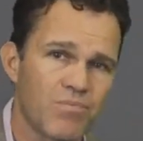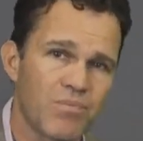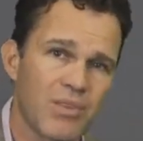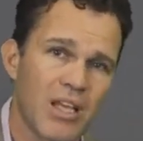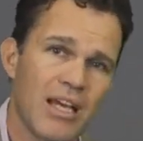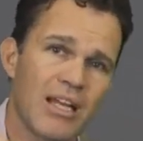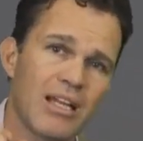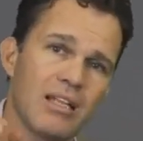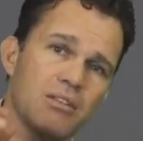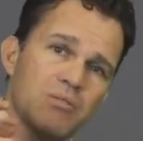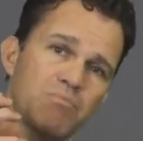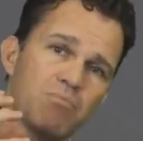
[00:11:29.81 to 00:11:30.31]

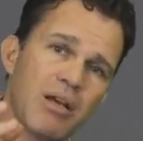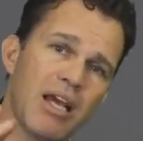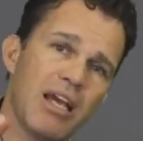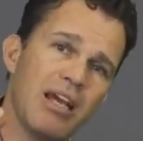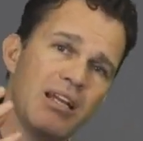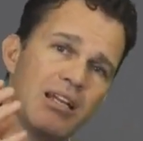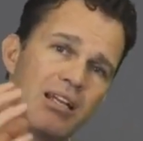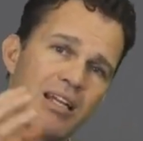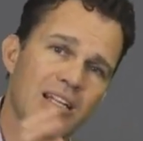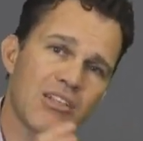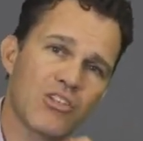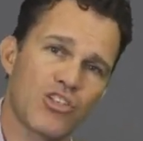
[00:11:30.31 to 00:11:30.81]
and it's made
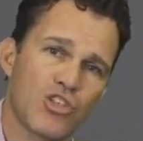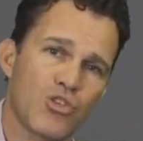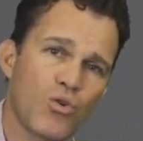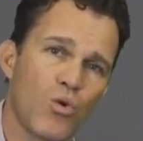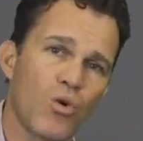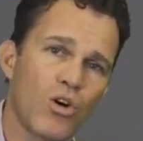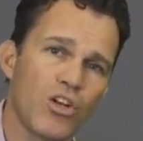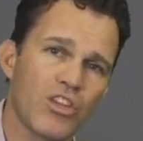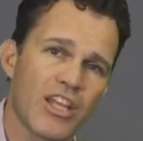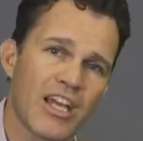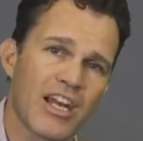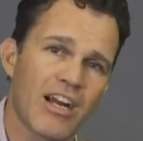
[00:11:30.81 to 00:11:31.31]
and
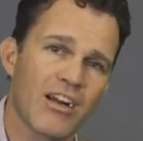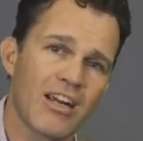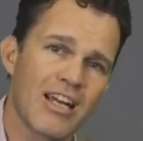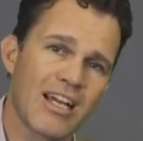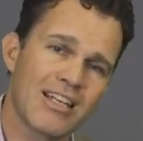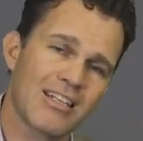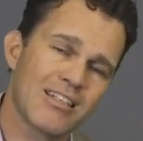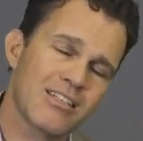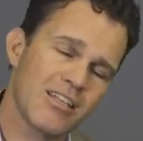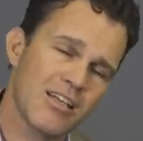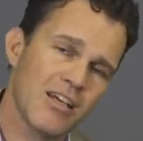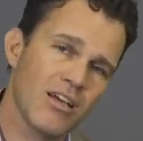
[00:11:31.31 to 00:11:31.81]
stored there
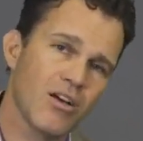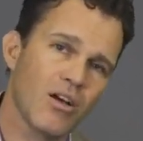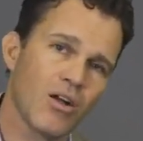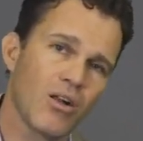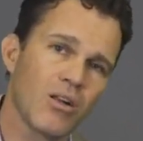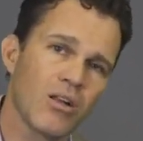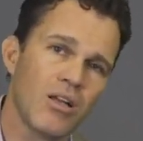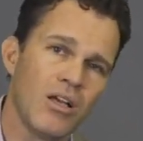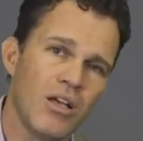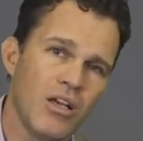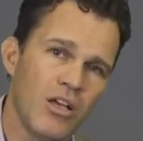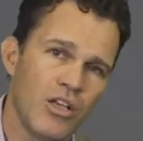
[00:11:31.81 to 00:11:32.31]

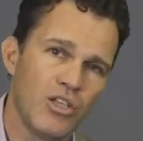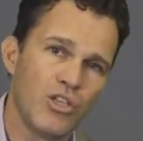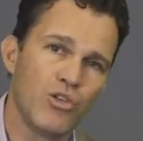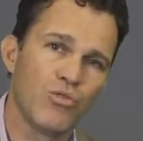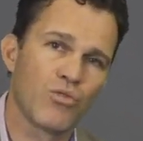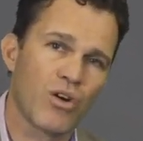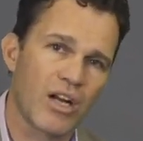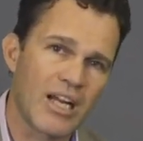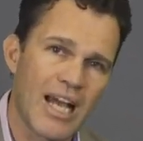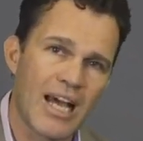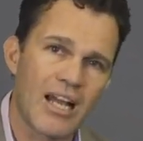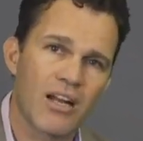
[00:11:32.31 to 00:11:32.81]
until you
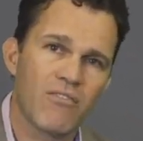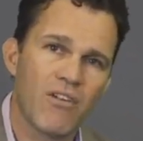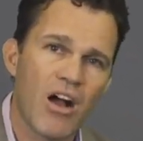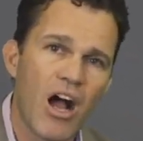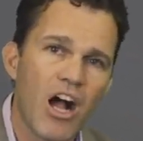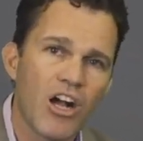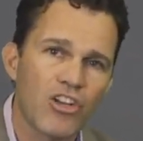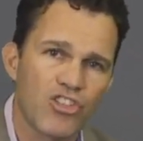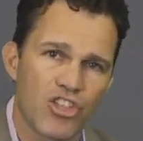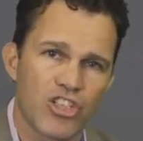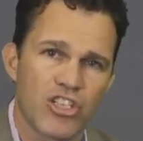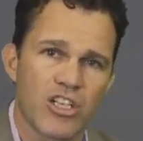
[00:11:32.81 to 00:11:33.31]
run out of
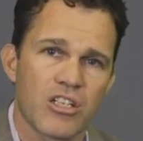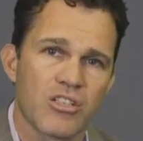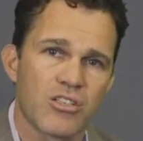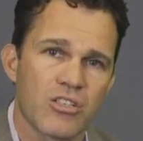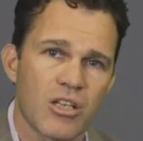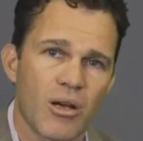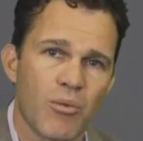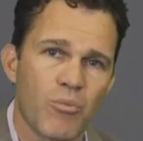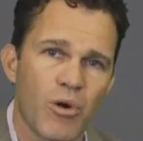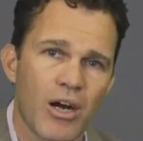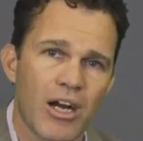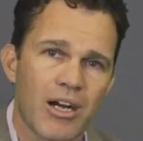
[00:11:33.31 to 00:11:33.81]
oxygen
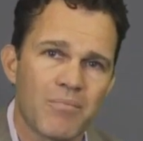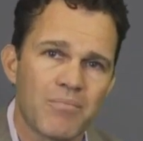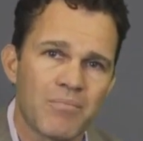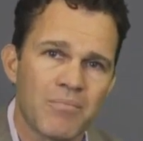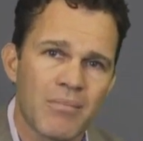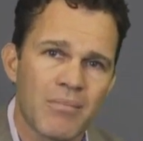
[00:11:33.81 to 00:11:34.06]
somewhere.